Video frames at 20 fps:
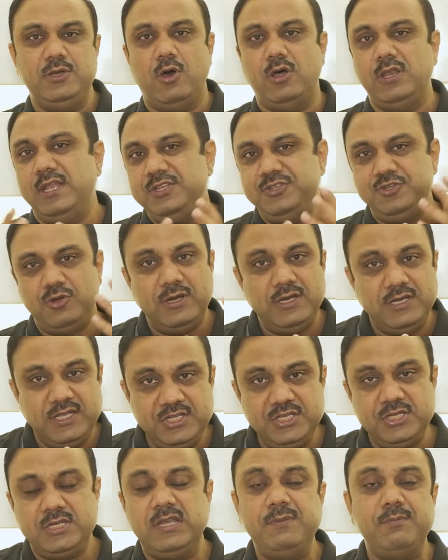knowledge, your
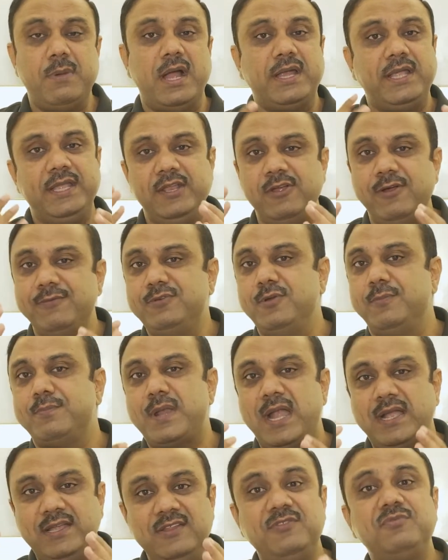digital marketing of your
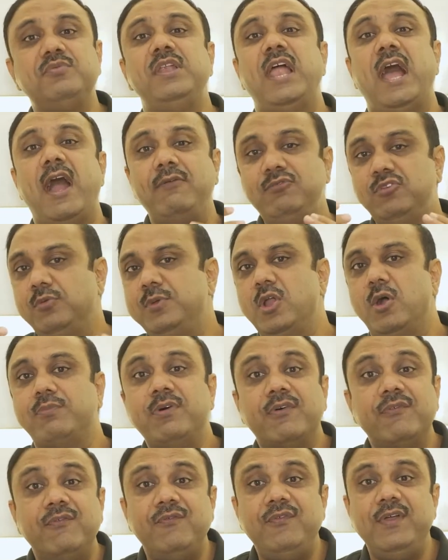practice will have to be of
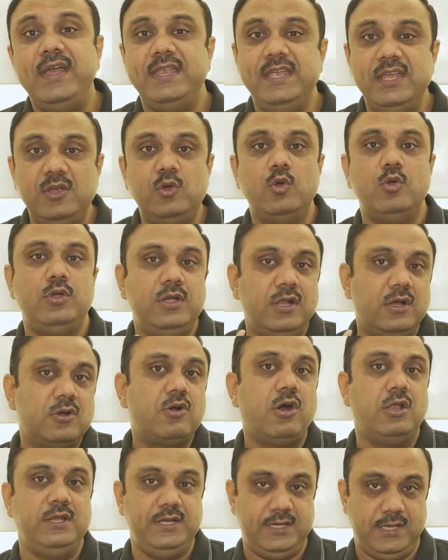a very good
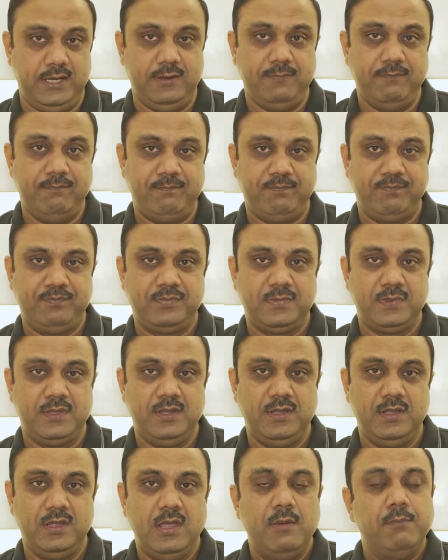quality.
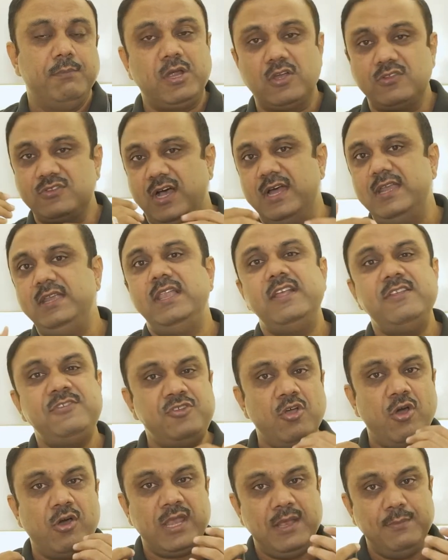Because unless
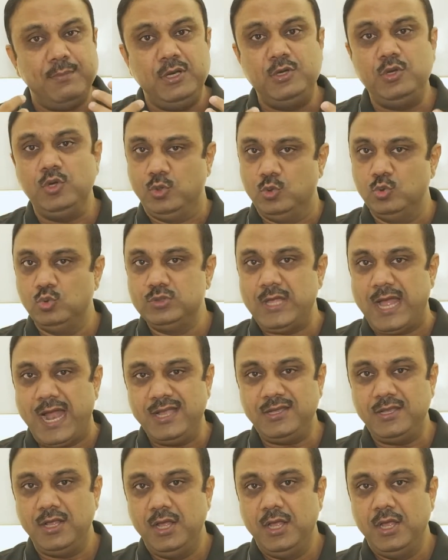you are able to do
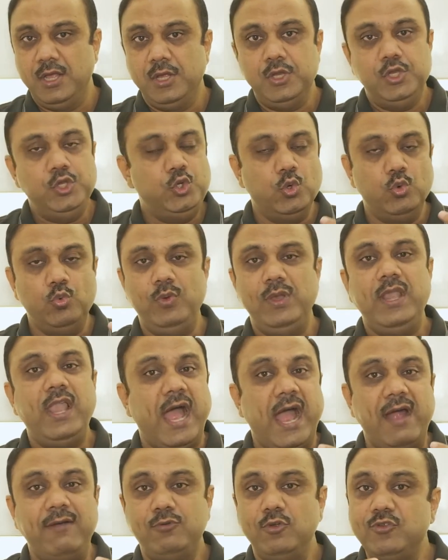that, you will
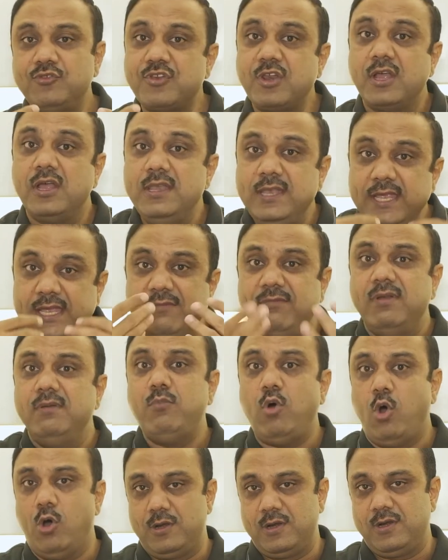have to struggle even
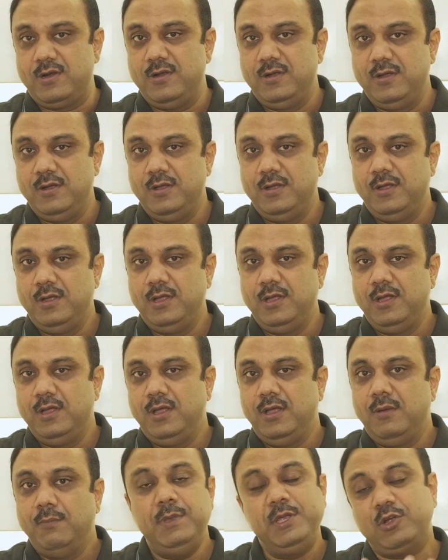more.
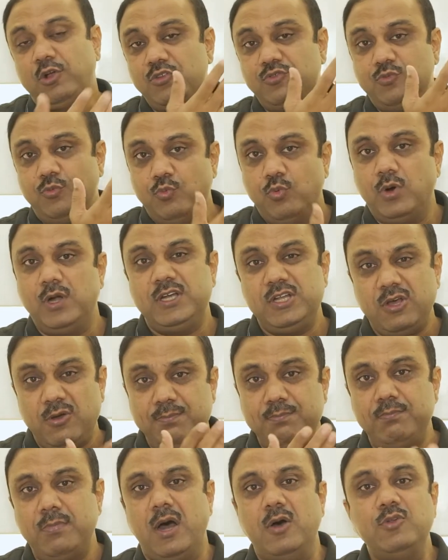Because word
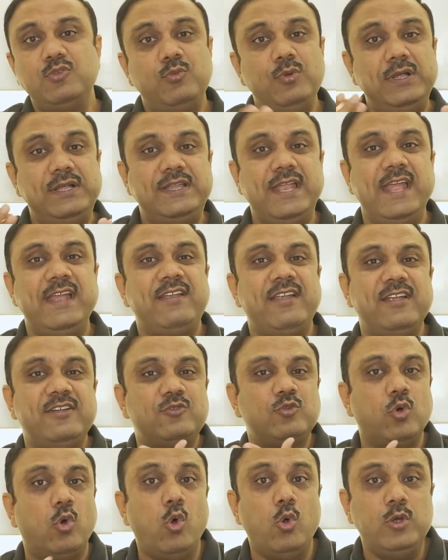of mouth will take its
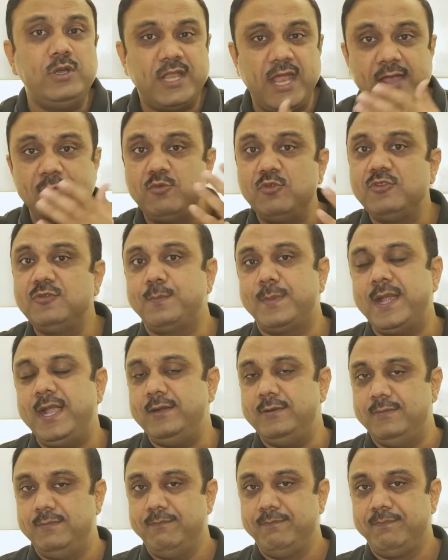own time to spread.